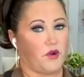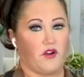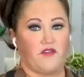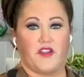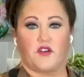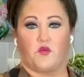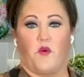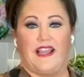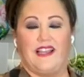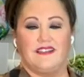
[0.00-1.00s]
perfect
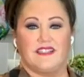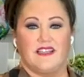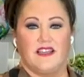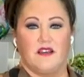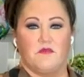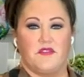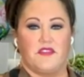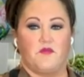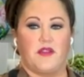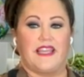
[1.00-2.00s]
weight, mm-hmm. but
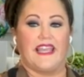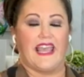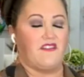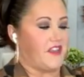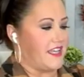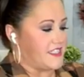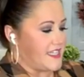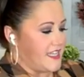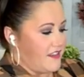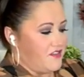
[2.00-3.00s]
then we gave it